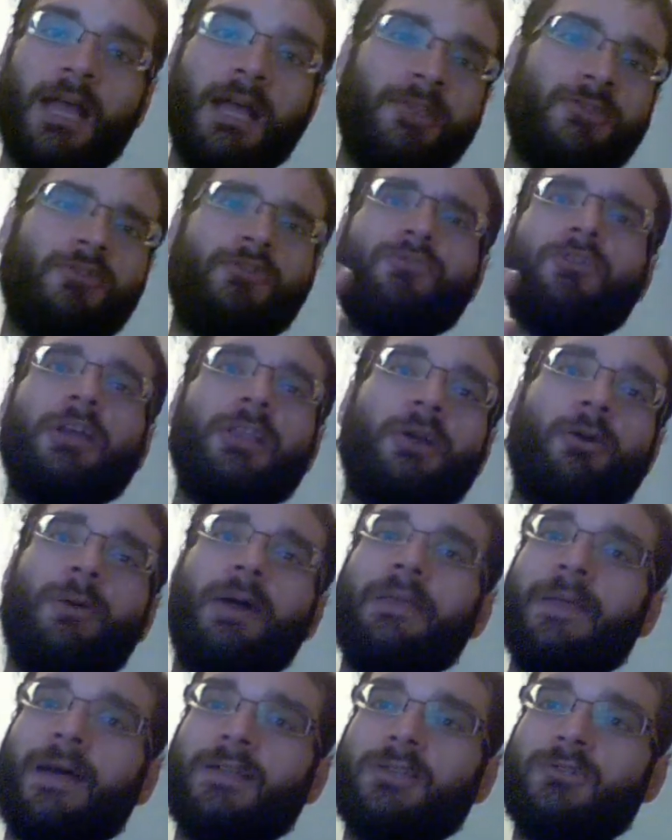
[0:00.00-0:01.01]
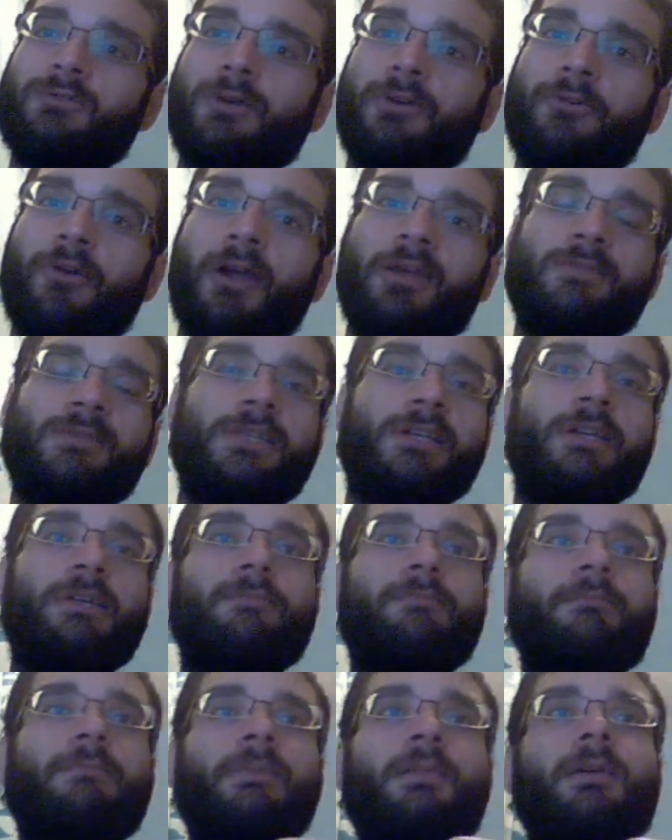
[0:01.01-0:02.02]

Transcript: to try and equate that to a crime scene,